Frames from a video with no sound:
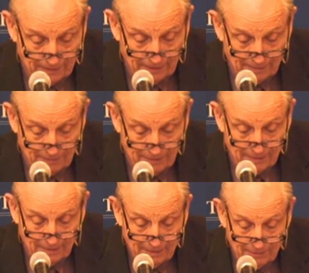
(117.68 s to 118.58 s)
and
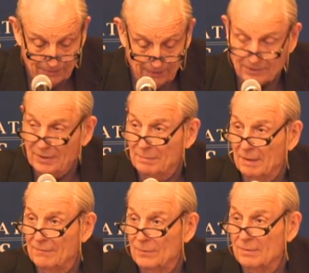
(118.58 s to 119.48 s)
Kadman, Mr. Asim
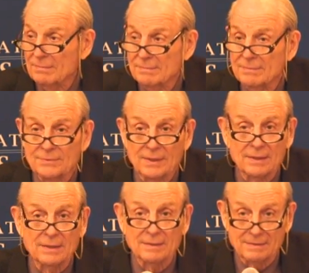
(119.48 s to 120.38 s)
Ghafoor,
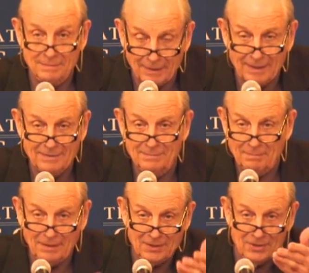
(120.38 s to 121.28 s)
standing in the back,
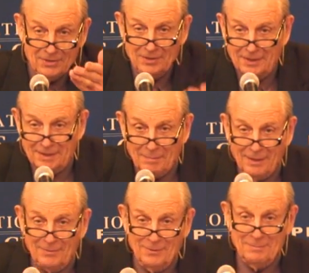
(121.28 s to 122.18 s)
modestly sitting in the
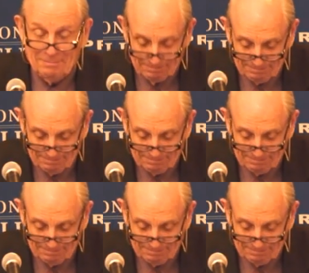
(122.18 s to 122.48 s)
back row.